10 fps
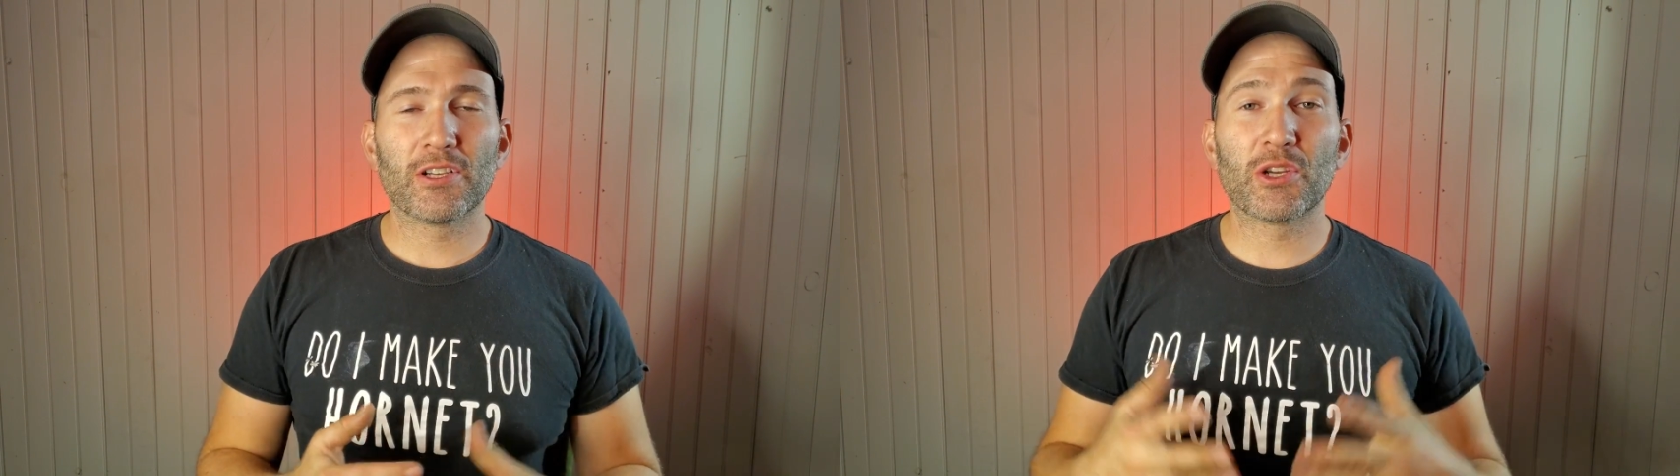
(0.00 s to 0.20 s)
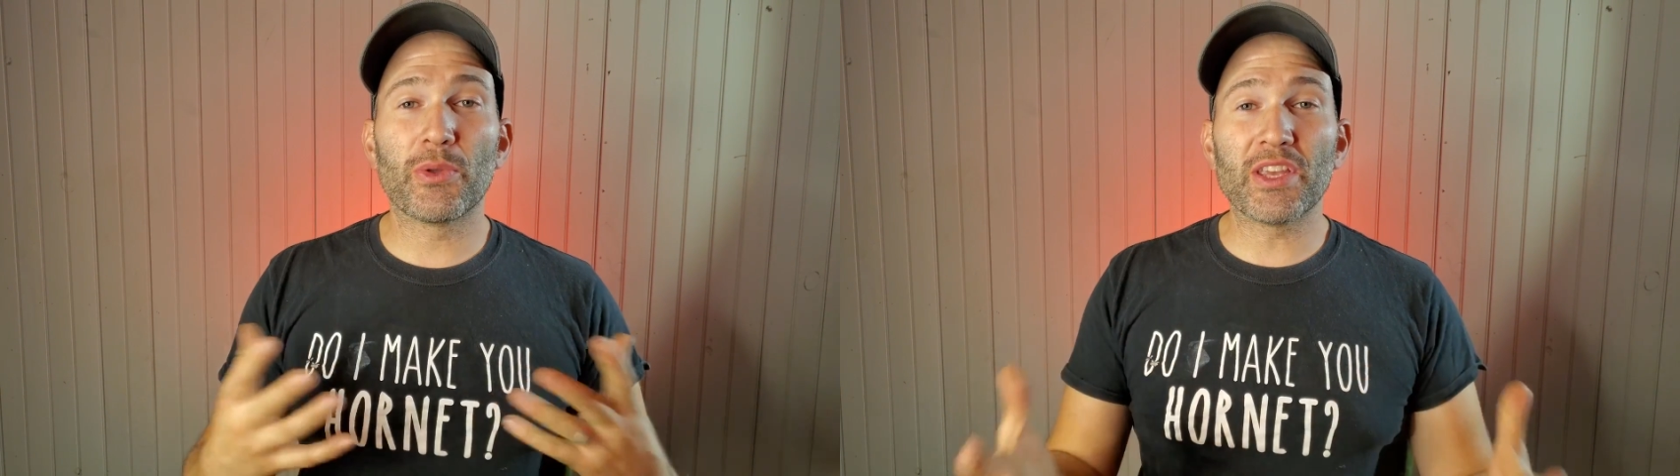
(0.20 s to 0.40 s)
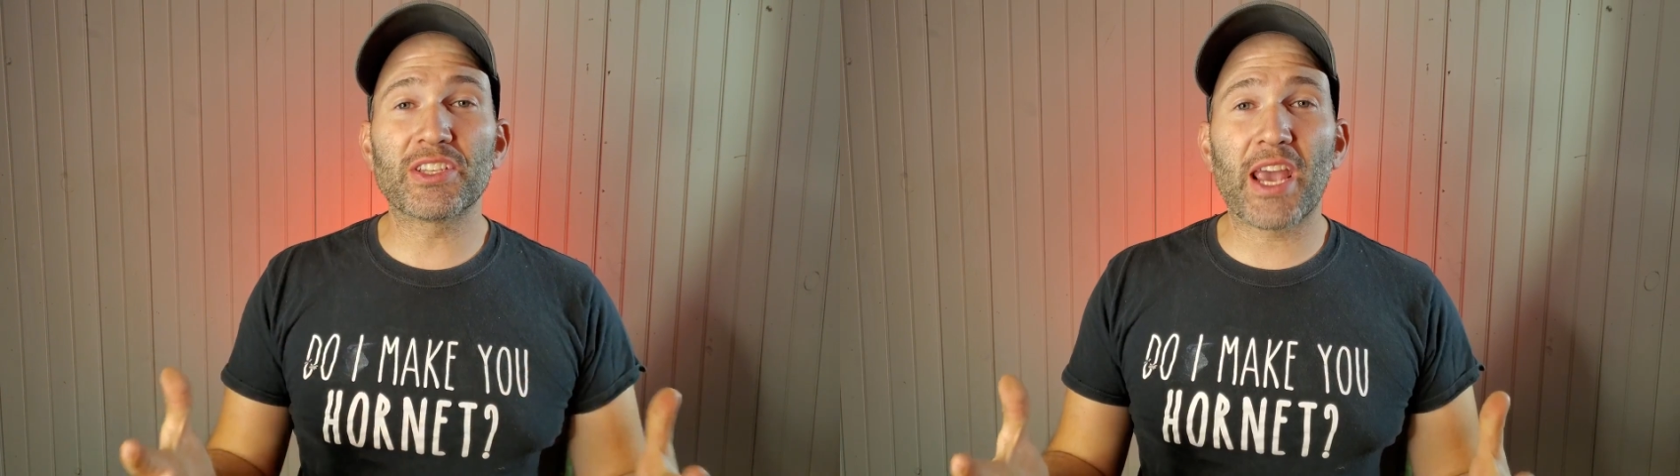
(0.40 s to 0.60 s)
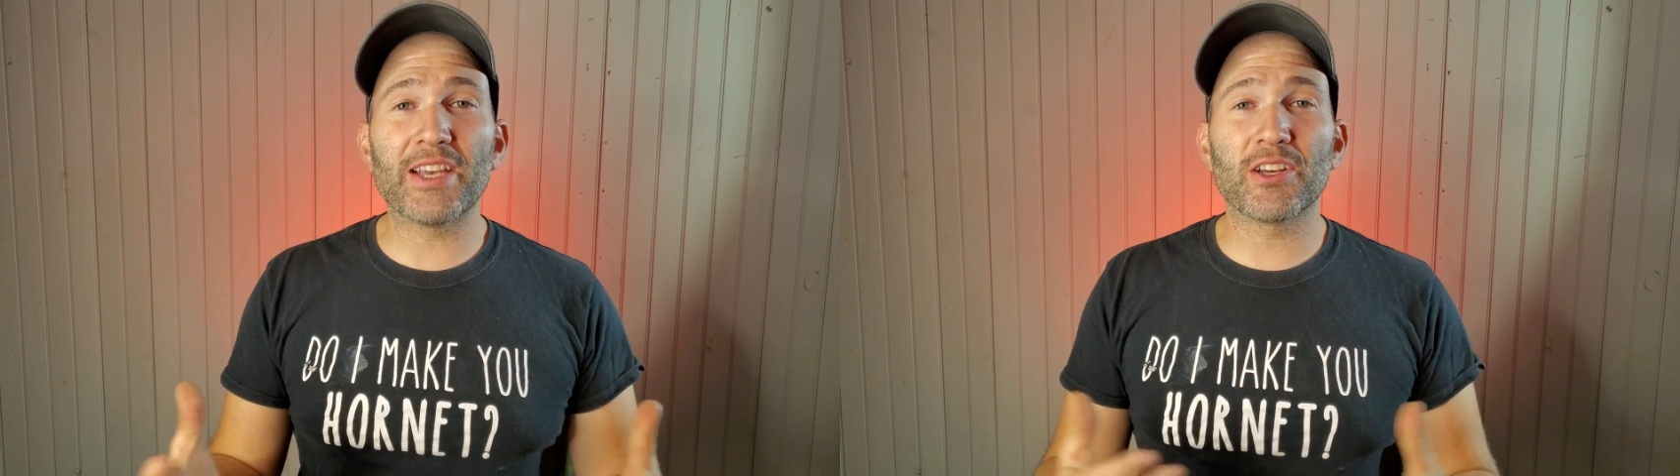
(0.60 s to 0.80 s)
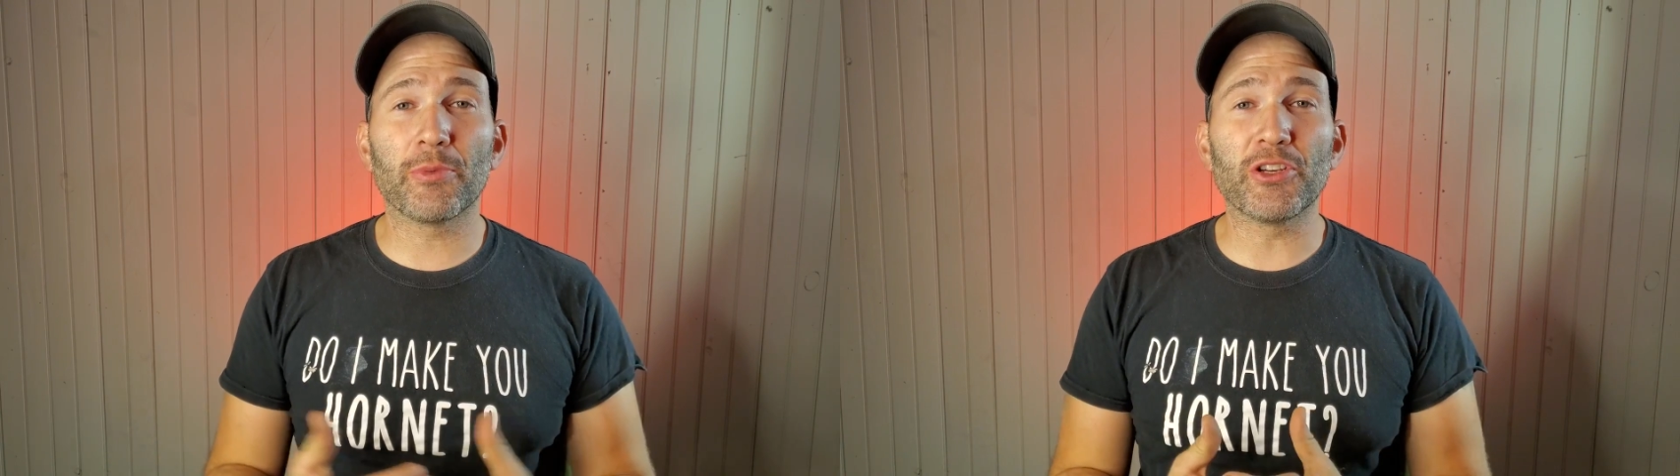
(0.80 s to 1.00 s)
So in this
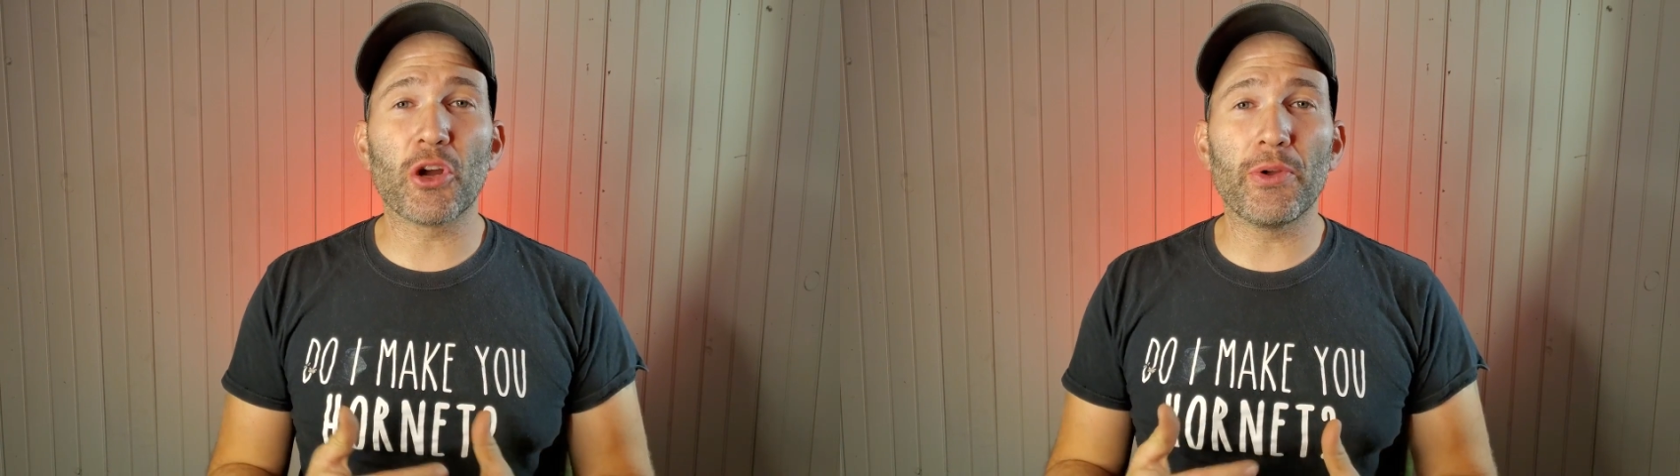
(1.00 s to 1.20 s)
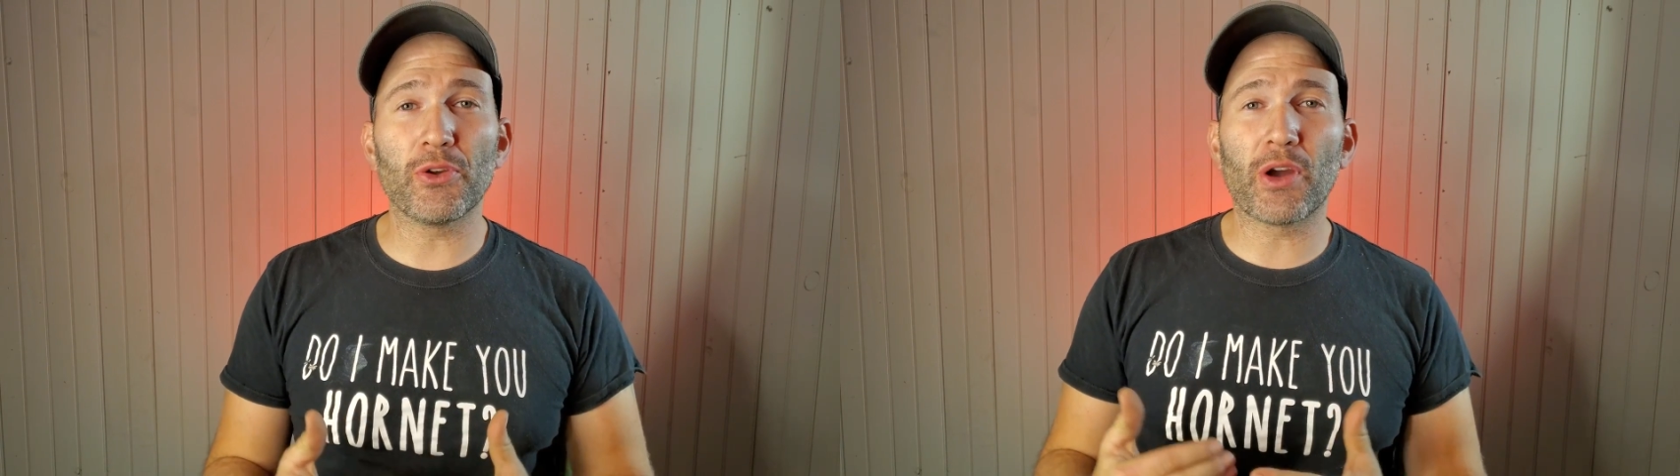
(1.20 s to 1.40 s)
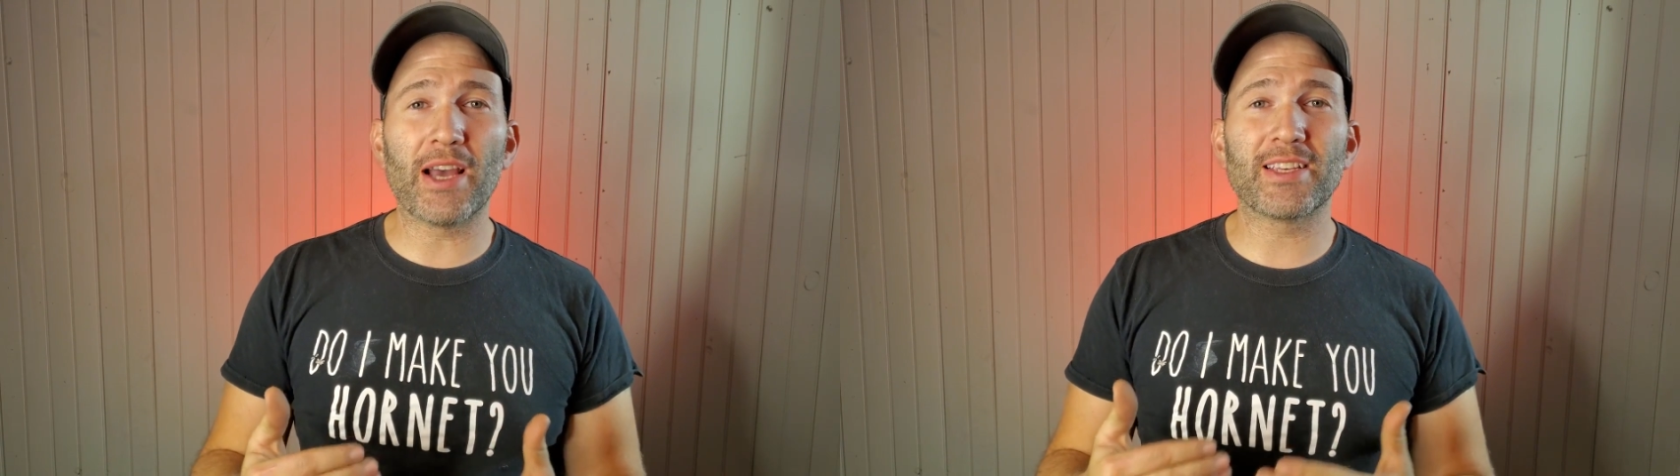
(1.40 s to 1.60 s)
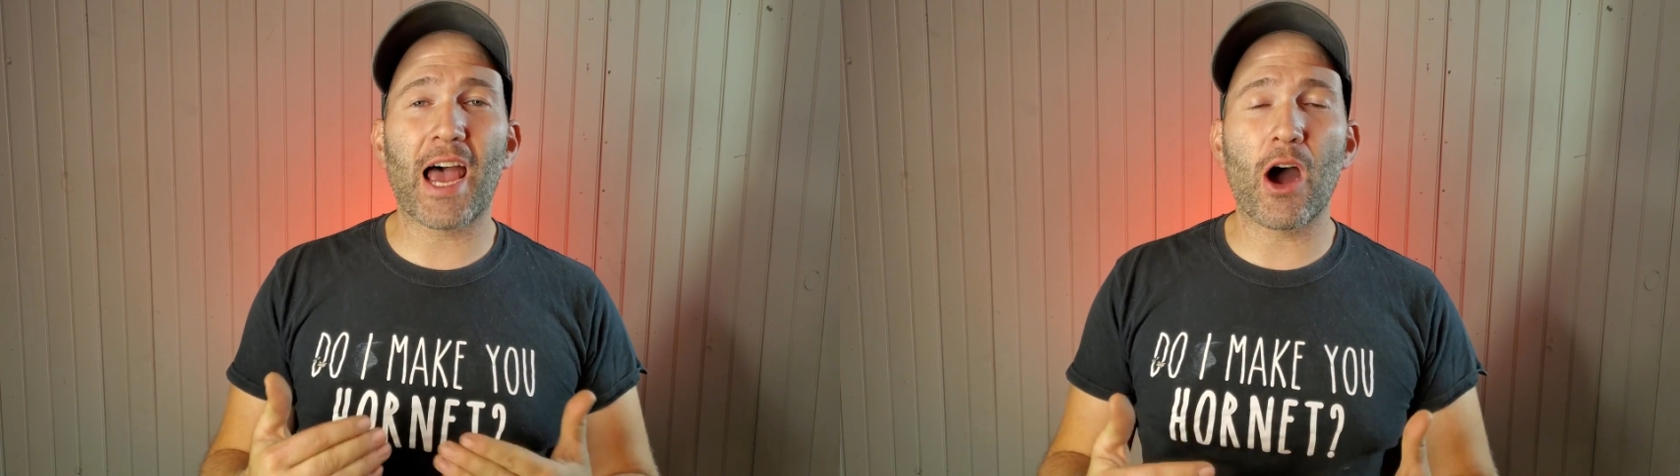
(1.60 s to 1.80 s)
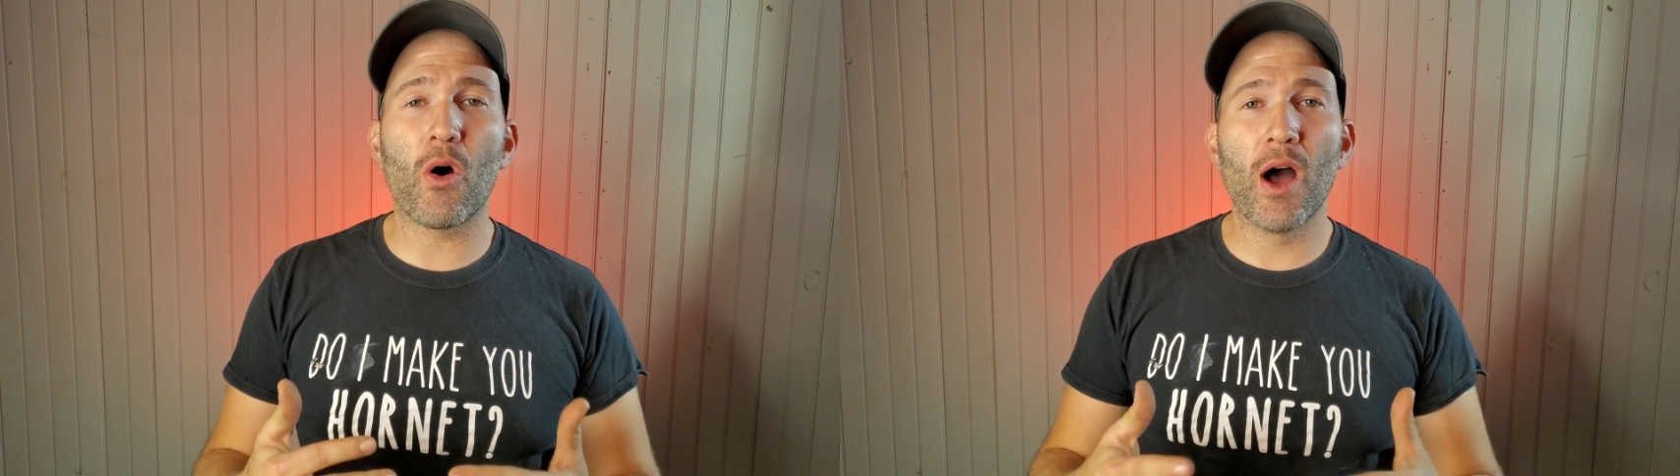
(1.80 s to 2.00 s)
case, I'm going to be showing you guys
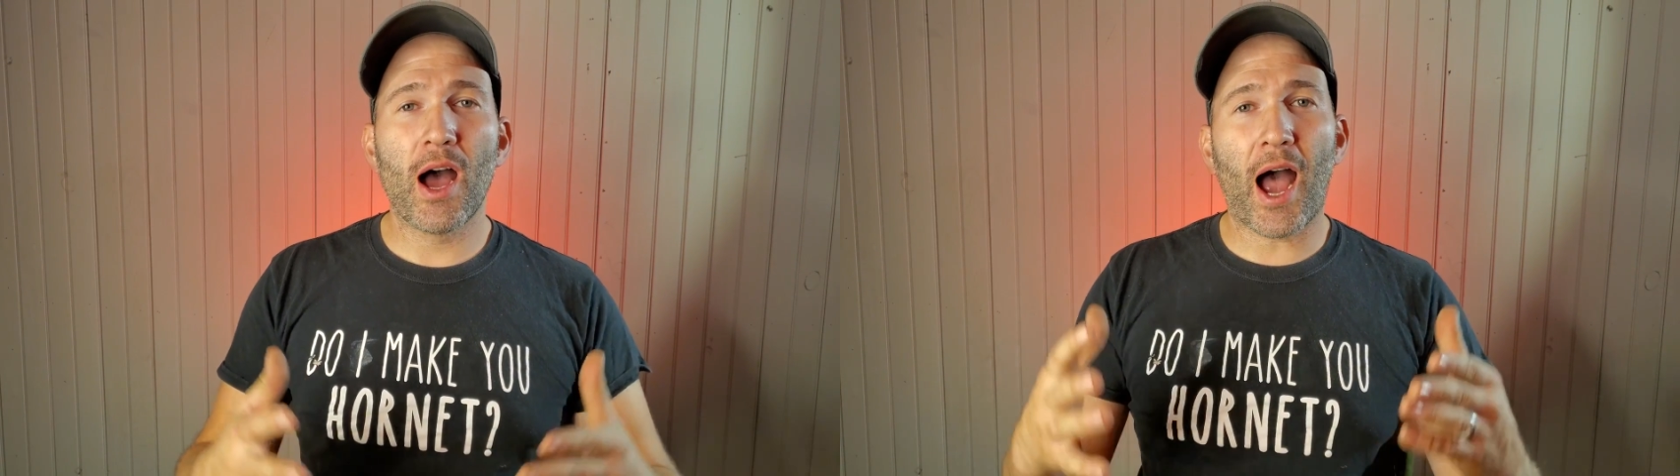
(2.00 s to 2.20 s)
how